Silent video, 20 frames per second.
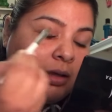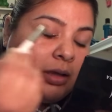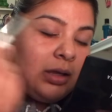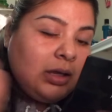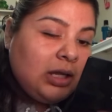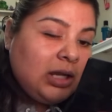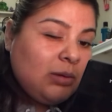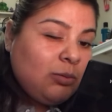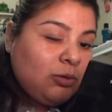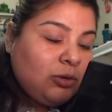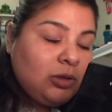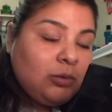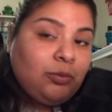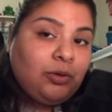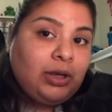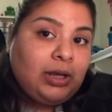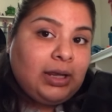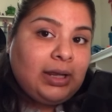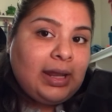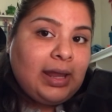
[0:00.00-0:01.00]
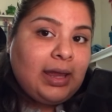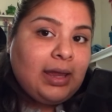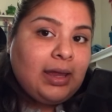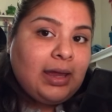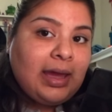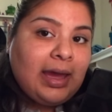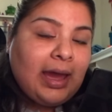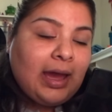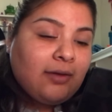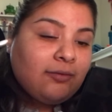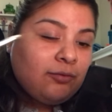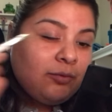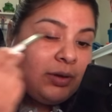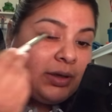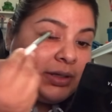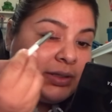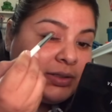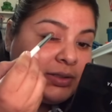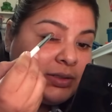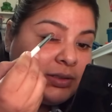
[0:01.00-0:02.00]
And I'm only bringing it
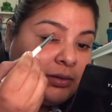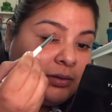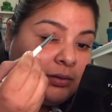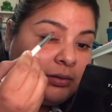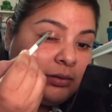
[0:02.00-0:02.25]
halfways,